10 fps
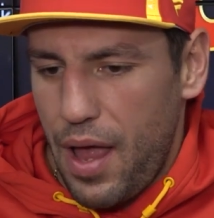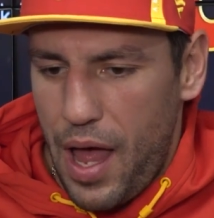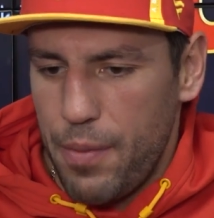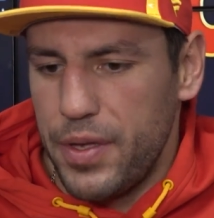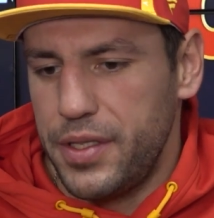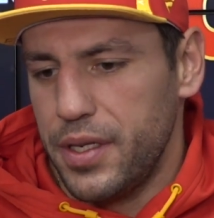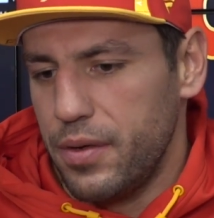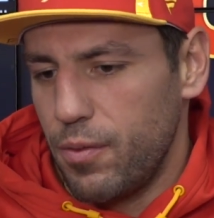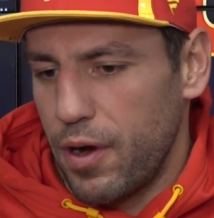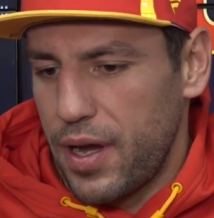habits
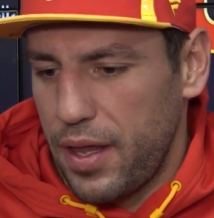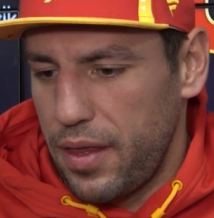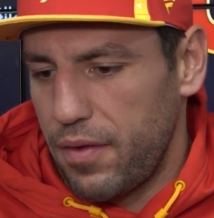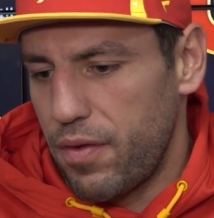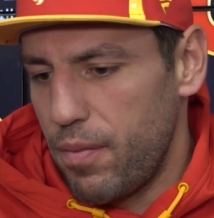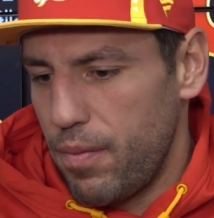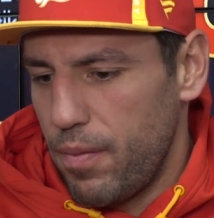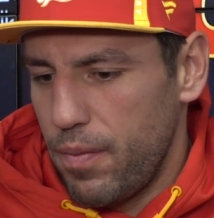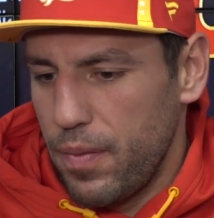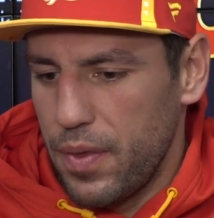and work ethic
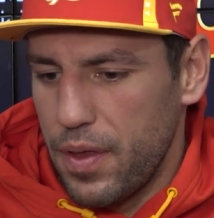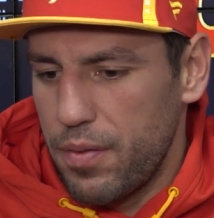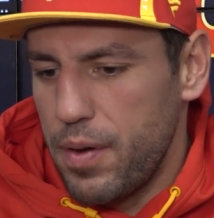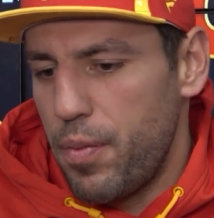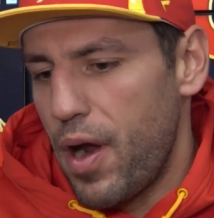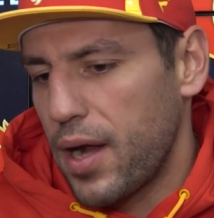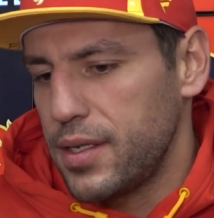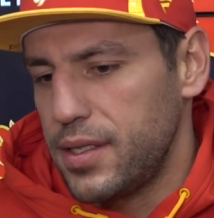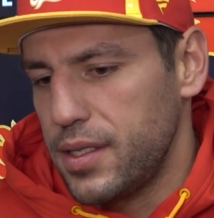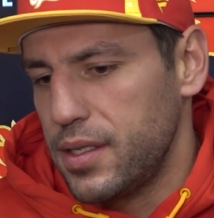from the three
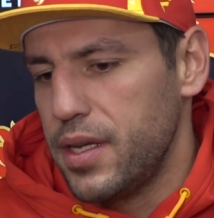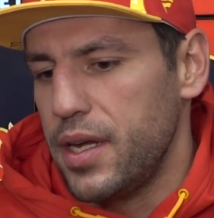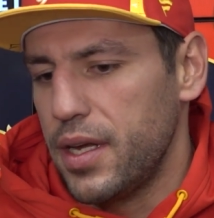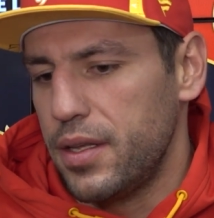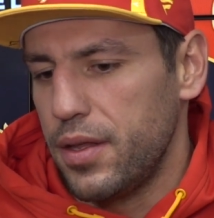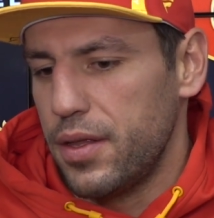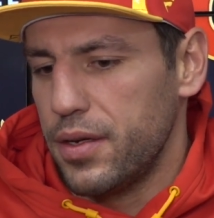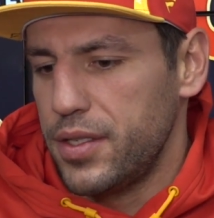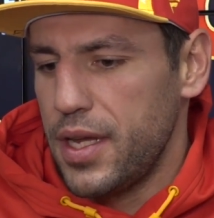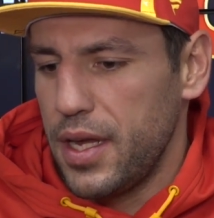practices leading into
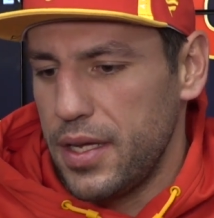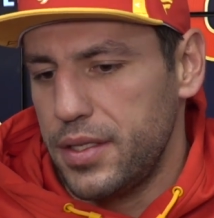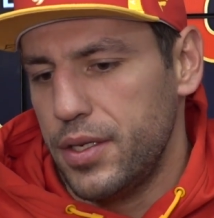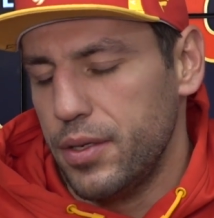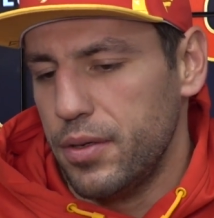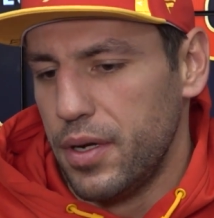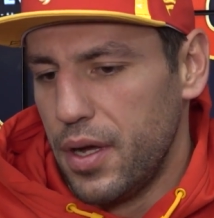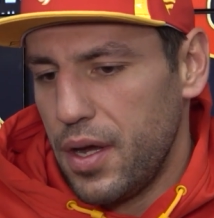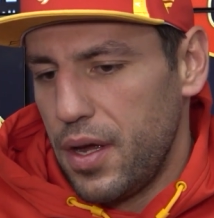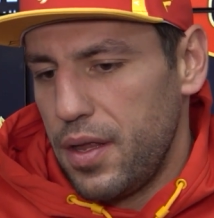Thursday into
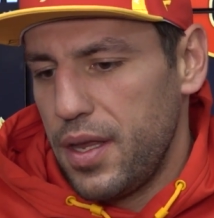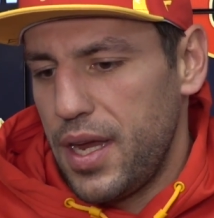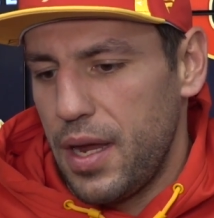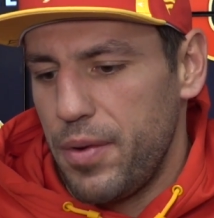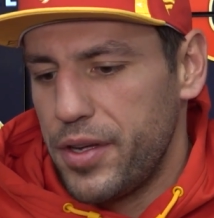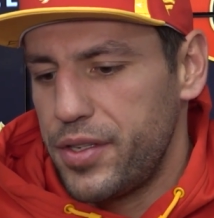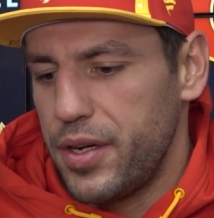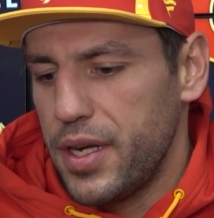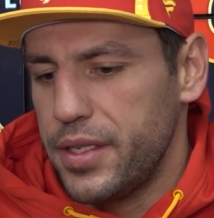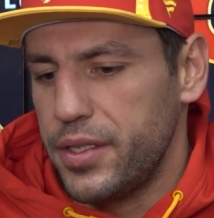the game yesterday.